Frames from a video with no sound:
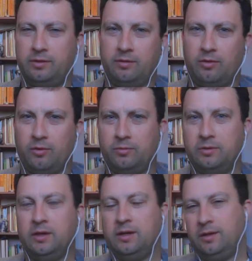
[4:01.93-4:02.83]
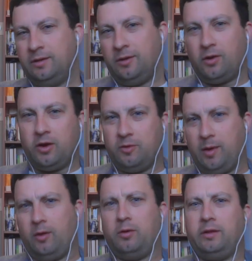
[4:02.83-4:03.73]
And so, an
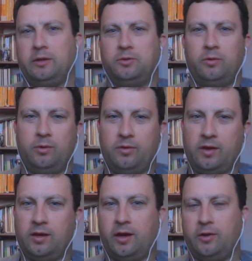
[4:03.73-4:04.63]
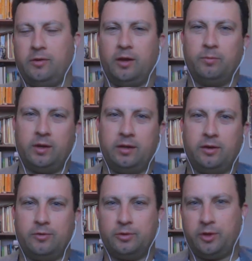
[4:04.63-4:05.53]
argument like, don't use AI, you're not ready
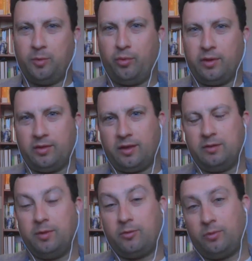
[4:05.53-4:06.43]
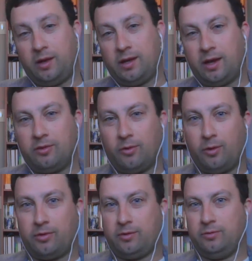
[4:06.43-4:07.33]
because your SharePoint site is mess. Well, AI is
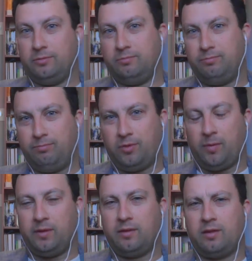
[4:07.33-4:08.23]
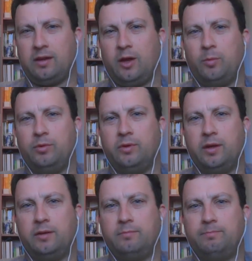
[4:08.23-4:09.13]
also something that's going to help you
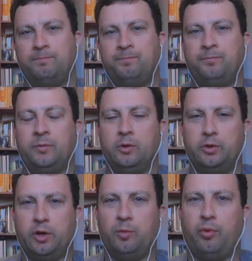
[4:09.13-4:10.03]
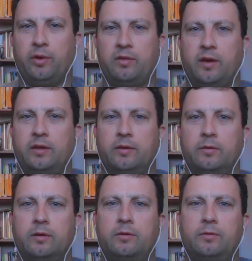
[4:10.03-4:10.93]
get your SharePoint site
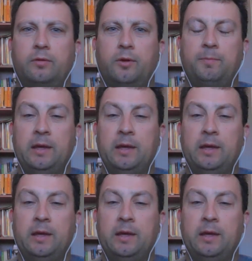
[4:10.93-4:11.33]
under control.